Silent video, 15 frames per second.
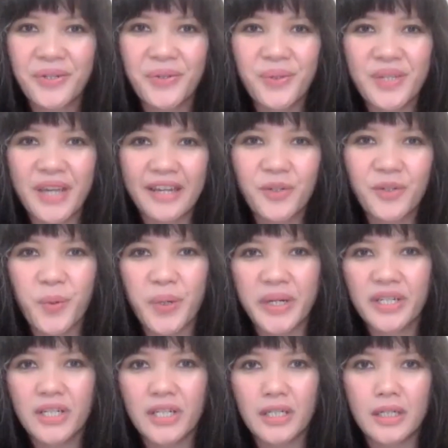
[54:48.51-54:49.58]
to that
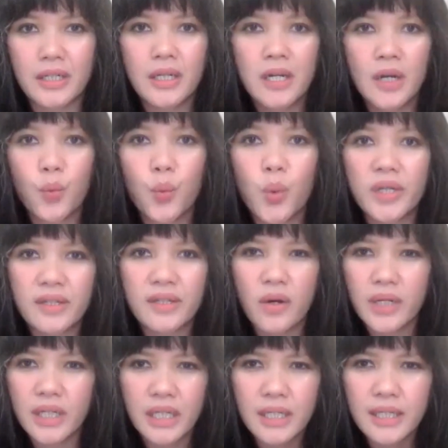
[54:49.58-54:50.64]
question was
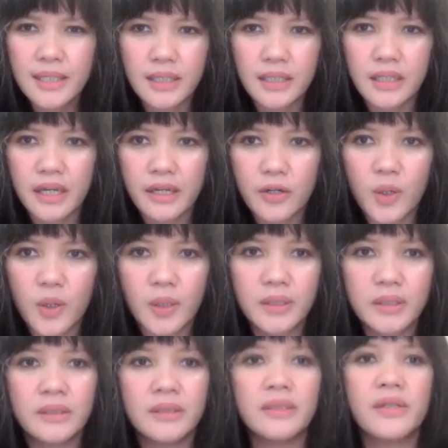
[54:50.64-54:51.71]
not easy at
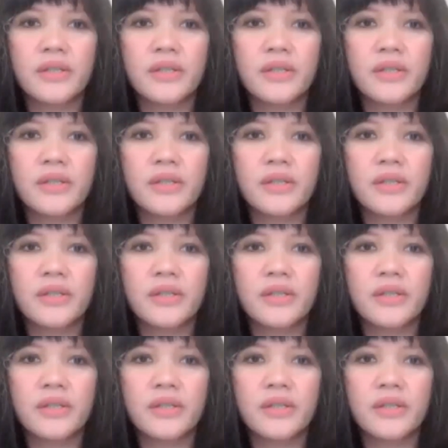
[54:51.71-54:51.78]
all.